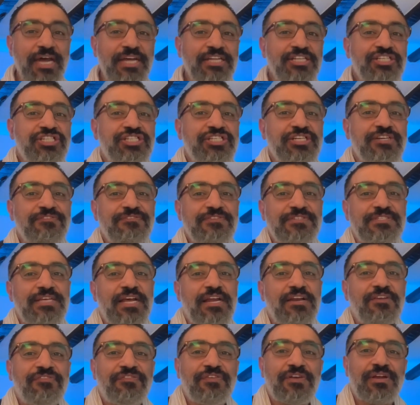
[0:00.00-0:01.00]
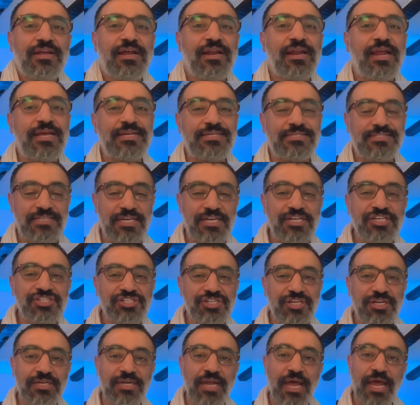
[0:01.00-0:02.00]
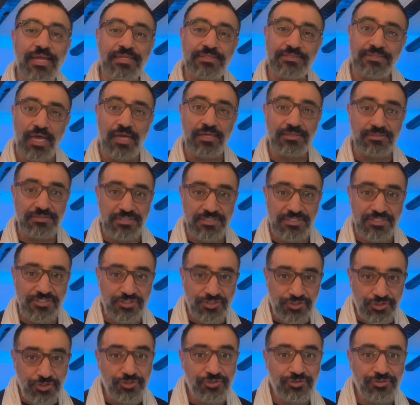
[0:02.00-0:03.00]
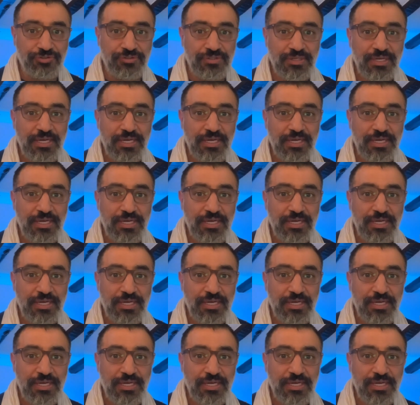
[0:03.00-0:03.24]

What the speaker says: achieved self-realization and understood